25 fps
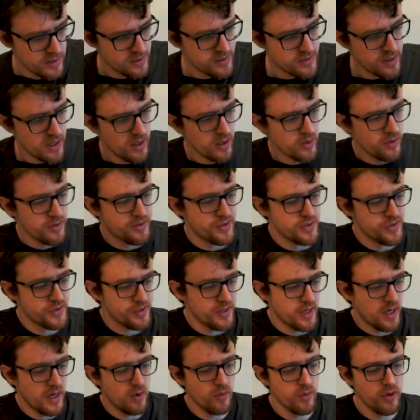So to
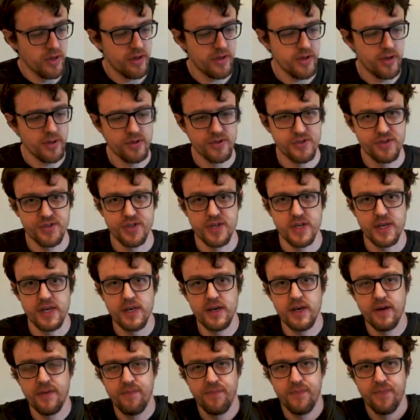start with, you can
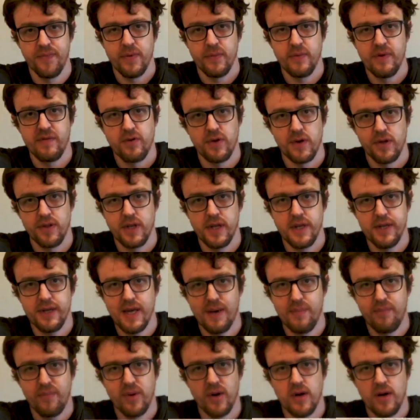see we've got the
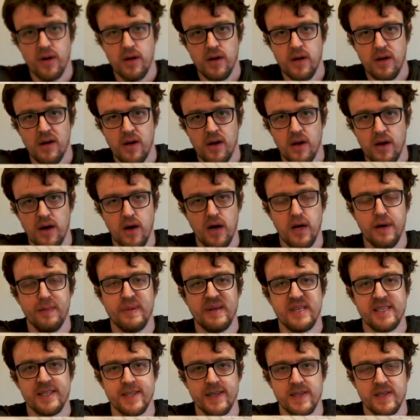Nebra
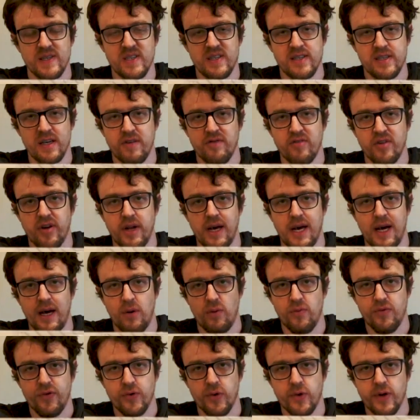IP67
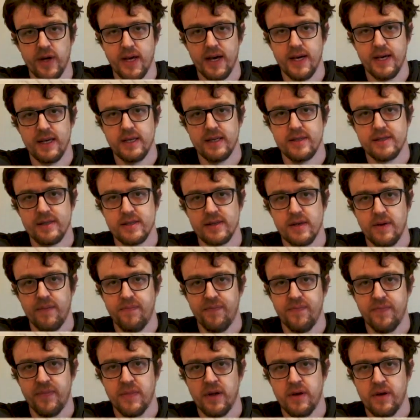outdoor case.
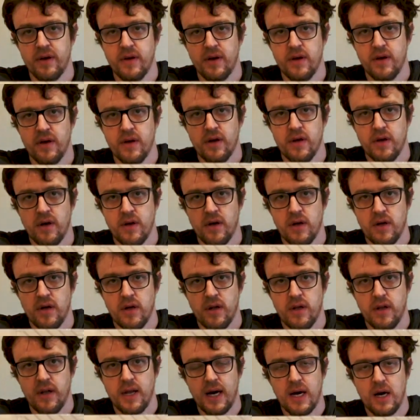
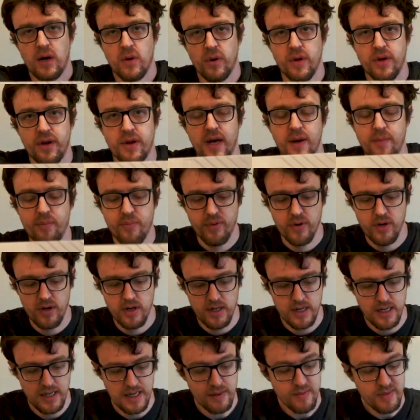Now,
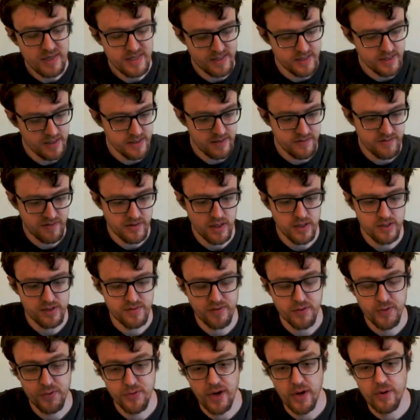Nebra Limited, for those of you who